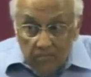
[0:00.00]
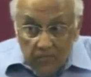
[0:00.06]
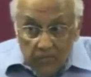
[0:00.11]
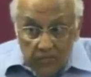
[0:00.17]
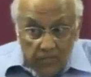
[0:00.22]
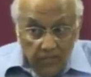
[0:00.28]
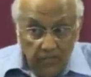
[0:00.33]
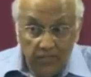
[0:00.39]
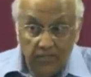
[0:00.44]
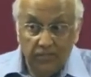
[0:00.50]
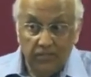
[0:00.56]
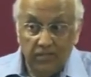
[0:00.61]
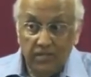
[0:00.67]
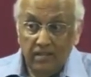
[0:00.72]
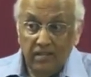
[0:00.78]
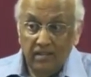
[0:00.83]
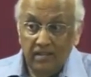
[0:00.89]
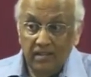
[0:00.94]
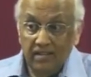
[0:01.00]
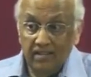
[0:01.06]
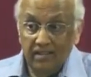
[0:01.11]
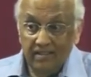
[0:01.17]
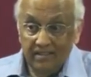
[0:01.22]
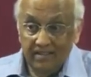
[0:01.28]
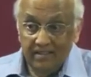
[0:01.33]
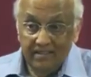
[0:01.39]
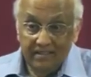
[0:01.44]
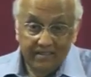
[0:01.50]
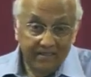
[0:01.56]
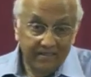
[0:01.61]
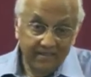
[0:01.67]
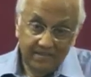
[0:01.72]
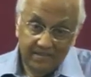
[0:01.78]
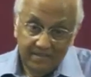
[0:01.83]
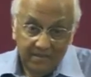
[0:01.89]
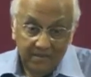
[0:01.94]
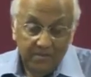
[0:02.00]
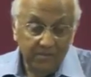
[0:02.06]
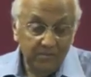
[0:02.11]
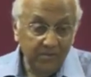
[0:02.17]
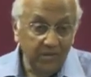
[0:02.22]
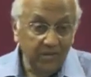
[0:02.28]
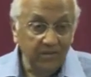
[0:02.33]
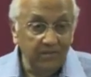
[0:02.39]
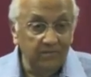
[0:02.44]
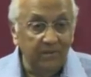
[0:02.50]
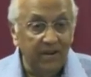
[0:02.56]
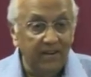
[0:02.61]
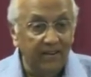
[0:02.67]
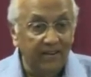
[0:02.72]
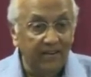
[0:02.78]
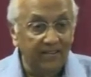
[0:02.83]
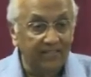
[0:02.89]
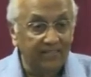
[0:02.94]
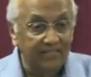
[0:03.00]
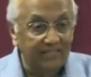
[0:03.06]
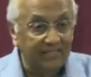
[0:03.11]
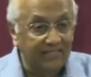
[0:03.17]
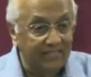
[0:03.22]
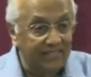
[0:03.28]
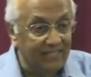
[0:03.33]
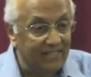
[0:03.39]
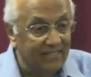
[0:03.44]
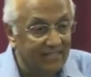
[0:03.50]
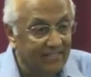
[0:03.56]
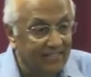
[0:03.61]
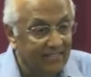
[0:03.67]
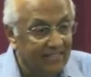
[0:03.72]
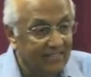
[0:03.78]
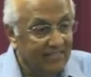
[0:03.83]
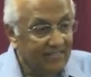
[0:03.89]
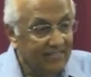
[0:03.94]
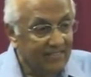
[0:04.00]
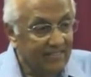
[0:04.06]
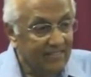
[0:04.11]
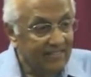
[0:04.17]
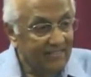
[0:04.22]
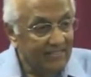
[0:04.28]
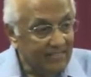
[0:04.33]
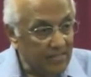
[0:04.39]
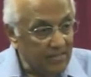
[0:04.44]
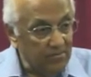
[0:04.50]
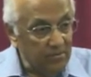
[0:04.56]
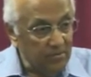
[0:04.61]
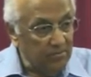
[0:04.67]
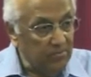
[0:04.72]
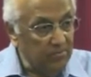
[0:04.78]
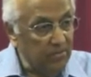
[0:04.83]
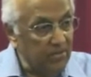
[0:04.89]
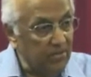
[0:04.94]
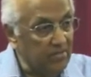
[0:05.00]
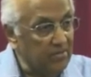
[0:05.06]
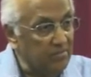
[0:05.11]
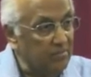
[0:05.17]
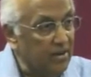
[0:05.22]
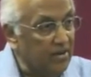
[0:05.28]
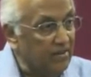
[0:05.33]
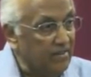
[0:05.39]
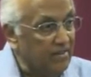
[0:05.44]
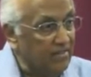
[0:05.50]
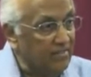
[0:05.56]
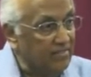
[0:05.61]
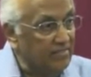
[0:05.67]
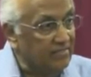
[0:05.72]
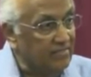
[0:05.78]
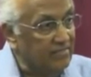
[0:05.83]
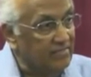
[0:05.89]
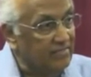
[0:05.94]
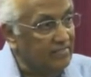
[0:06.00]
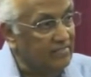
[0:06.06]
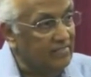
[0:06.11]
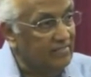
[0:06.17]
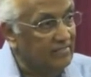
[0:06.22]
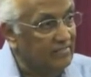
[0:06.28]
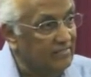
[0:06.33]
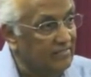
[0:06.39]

Jesus, really? You belong in paradise. Such people belong in paradise.